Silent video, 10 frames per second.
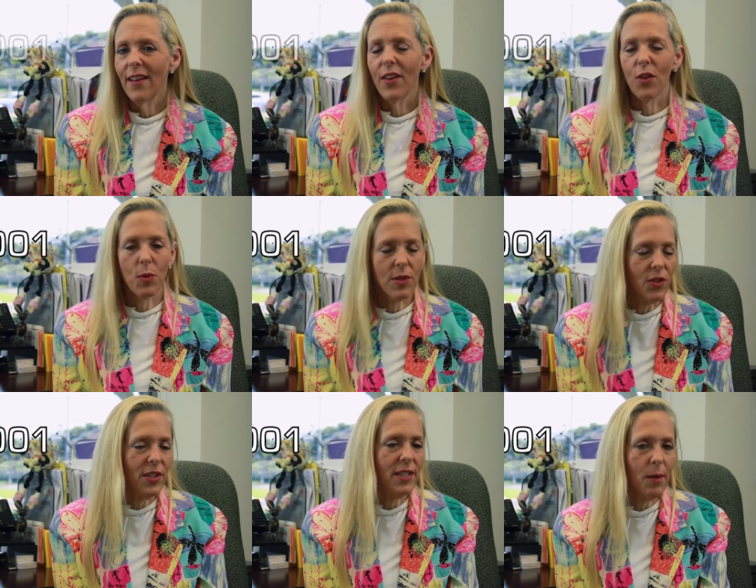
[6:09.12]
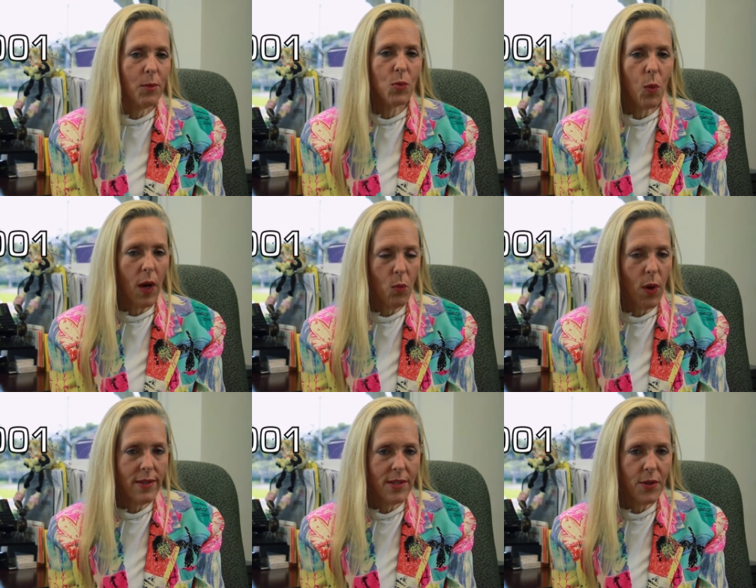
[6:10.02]
The resulting number is
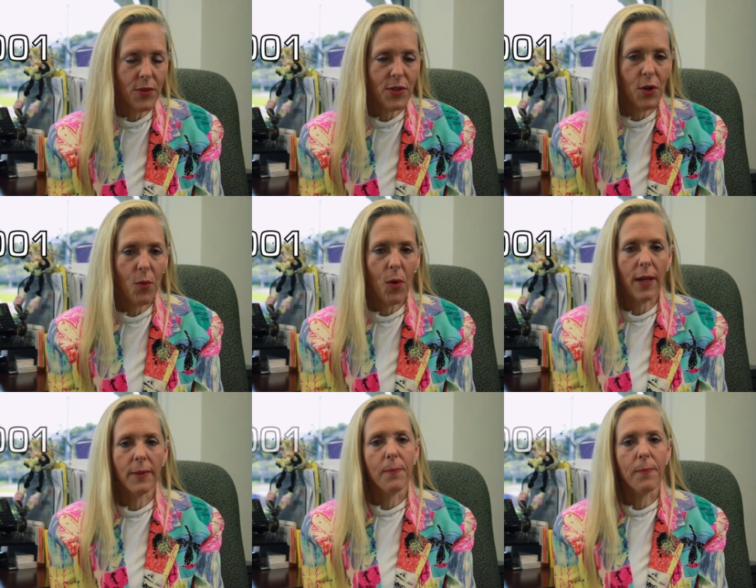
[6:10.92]
11001.